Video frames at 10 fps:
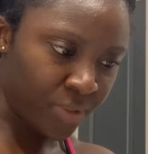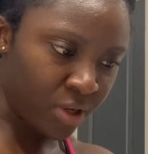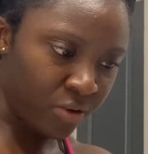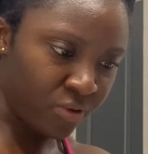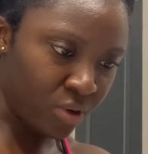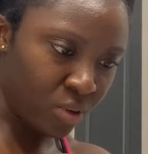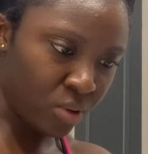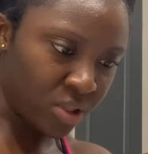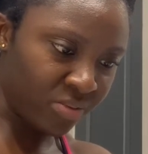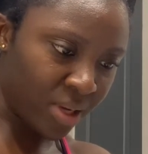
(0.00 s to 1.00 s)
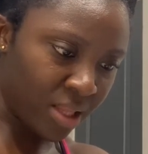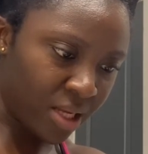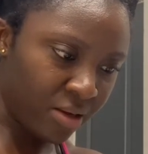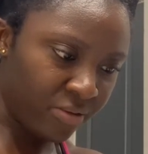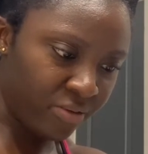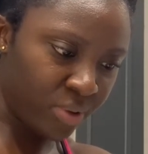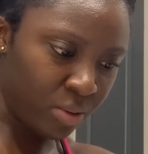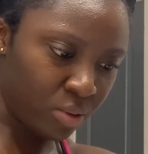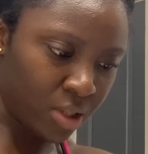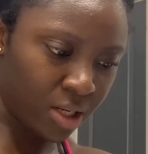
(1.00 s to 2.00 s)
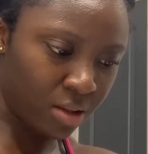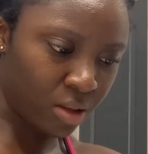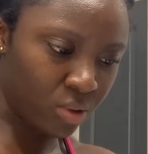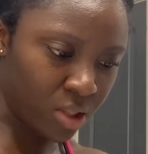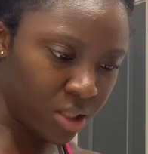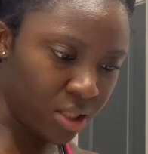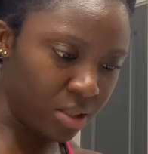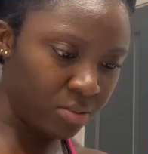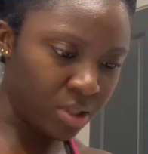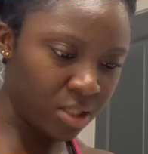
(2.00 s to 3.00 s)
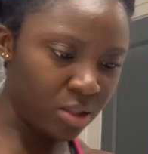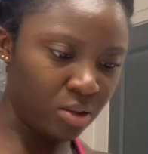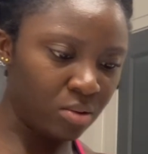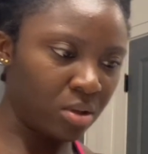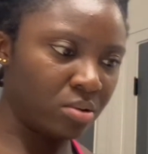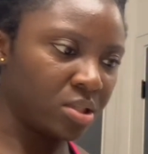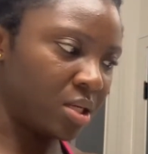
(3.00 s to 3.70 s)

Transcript: over the course of my life of people that I thought were clean, but then you go to the